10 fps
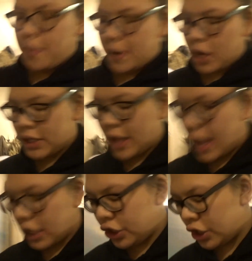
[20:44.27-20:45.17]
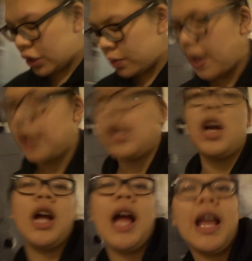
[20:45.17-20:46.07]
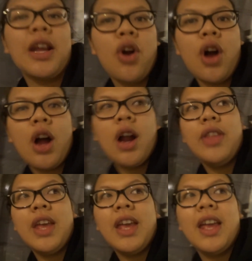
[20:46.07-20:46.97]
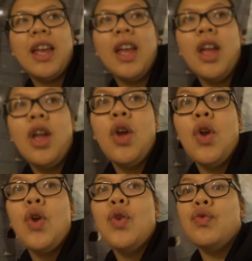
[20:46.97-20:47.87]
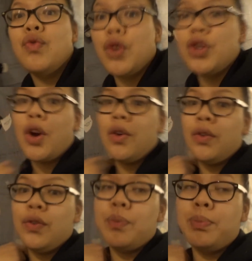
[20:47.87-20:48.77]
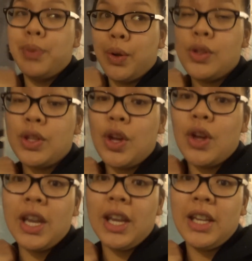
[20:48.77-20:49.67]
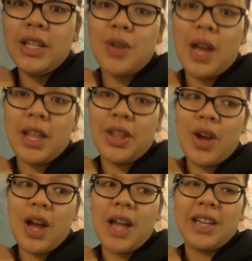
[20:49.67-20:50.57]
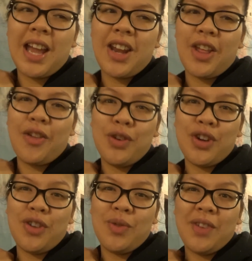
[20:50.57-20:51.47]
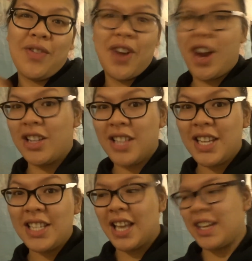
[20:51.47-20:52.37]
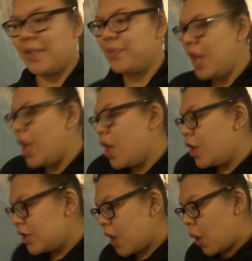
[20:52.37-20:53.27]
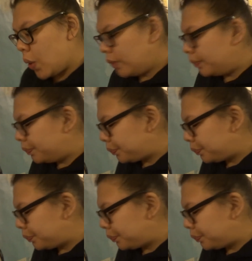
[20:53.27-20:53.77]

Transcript: because last year's one I got her the Rudolph blue stocking, so I thought I'd get another Rudolph one for her Santa sack. So